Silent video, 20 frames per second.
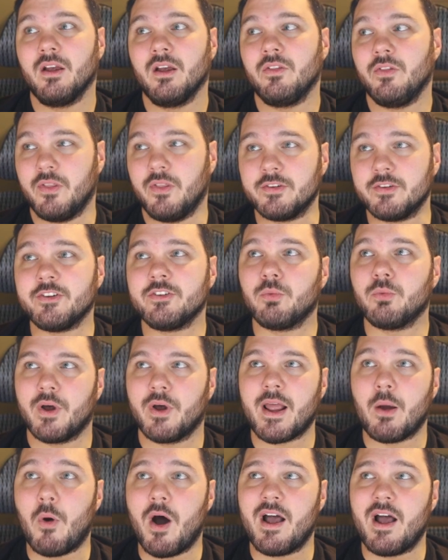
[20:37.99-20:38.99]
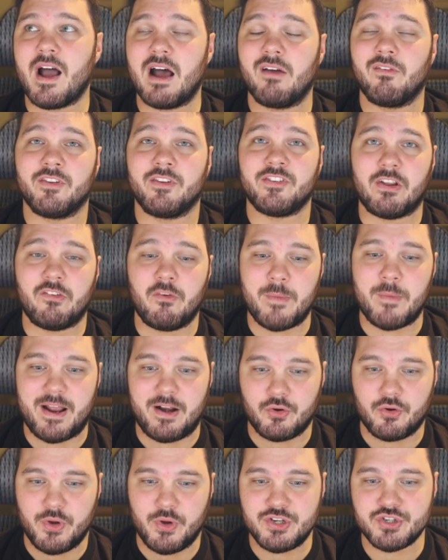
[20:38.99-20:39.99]
This is what I want out of a 7-mana
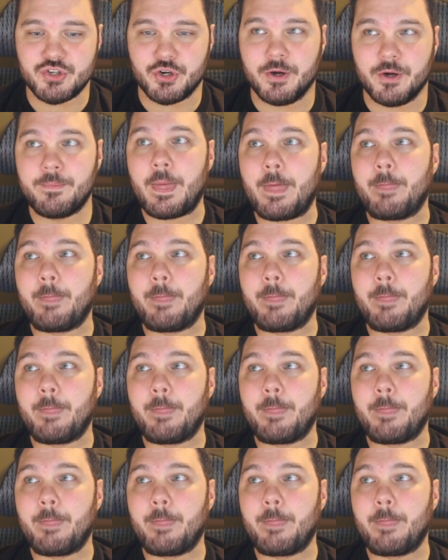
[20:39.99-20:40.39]
creature.